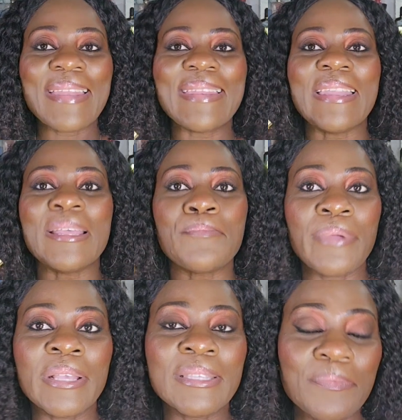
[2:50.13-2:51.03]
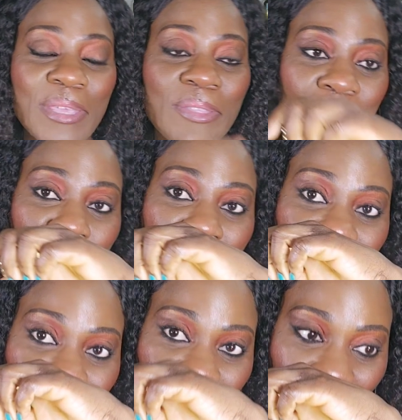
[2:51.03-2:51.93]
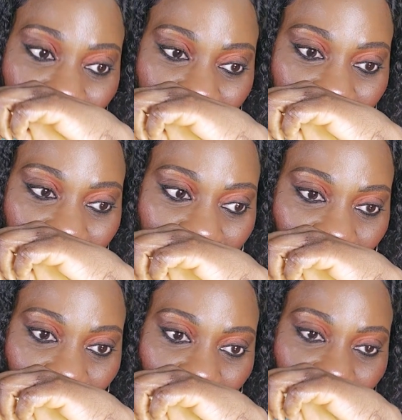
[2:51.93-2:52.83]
Then it brings me through a journey of